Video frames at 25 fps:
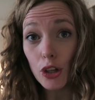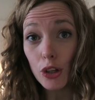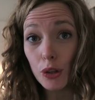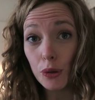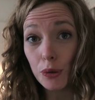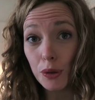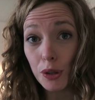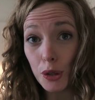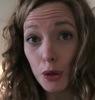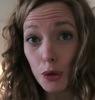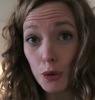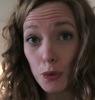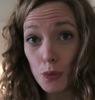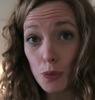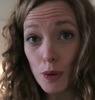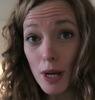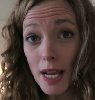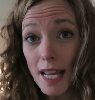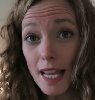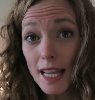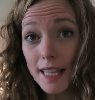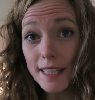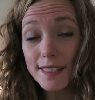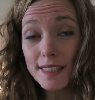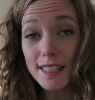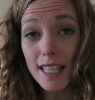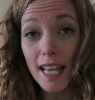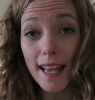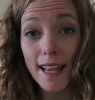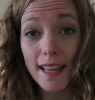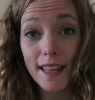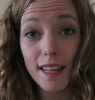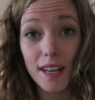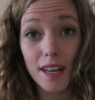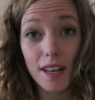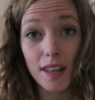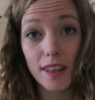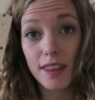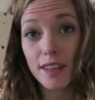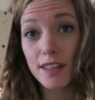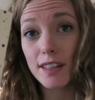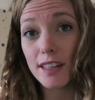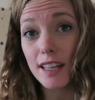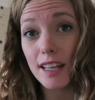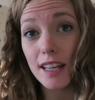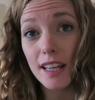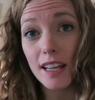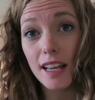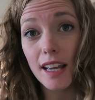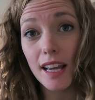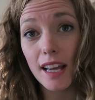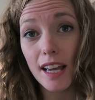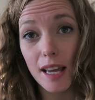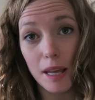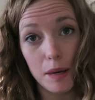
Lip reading: You can erase and the ink